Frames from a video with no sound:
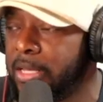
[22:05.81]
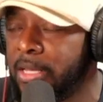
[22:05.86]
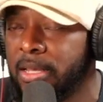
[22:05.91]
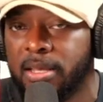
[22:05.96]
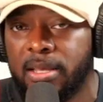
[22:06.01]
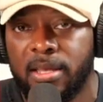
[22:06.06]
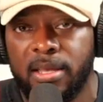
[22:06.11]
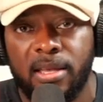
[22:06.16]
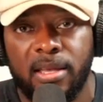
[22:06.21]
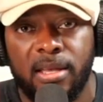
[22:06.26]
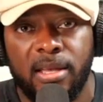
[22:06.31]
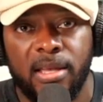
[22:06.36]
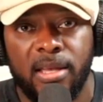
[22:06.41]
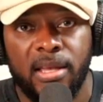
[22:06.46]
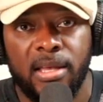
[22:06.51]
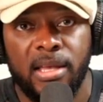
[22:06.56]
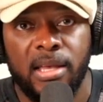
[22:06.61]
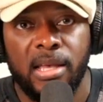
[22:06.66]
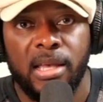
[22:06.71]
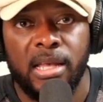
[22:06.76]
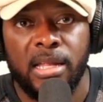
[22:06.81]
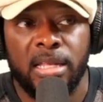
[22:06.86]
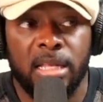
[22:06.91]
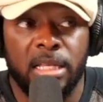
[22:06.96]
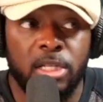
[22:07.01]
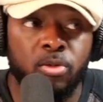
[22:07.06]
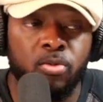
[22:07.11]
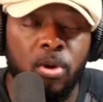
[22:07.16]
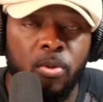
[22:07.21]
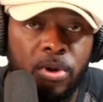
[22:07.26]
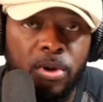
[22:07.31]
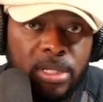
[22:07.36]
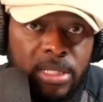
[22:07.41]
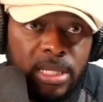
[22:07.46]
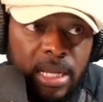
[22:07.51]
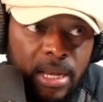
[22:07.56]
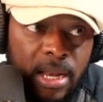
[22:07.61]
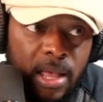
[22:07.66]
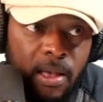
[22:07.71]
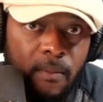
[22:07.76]
it. This is what we're
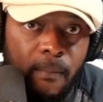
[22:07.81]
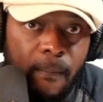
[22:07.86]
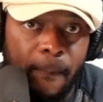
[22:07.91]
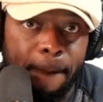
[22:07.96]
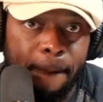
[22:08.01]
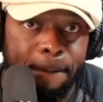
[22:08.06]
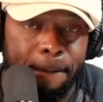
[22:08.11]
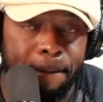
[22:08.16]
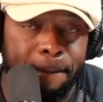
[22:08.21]
saying now.